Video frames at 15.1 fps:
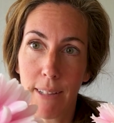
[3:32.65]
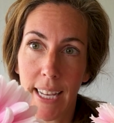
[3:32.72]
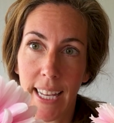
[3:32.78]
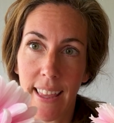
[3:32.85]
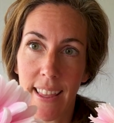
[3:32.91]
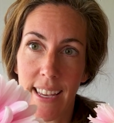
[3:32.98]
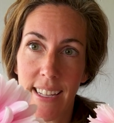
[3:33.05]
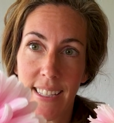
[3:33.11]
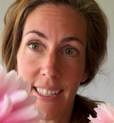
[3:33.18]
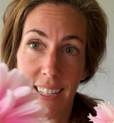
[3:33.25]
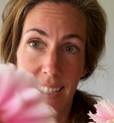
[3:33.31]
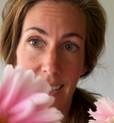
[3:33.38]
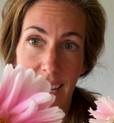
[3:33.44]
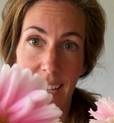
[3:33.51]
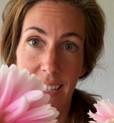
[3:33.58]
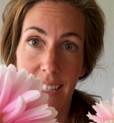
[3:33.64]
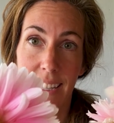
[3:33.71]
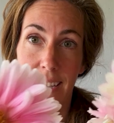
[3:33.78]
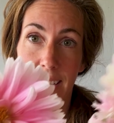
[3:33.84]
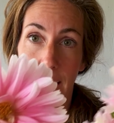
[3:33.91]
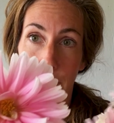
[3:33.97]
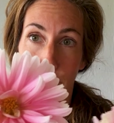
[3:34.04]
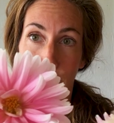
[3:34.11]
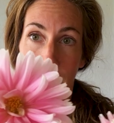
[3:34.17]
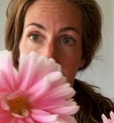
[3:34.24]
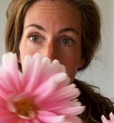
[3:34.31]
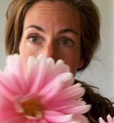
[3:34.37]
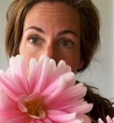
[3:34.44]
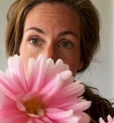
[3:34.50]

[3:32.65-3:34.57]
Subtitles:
like this is the same variety.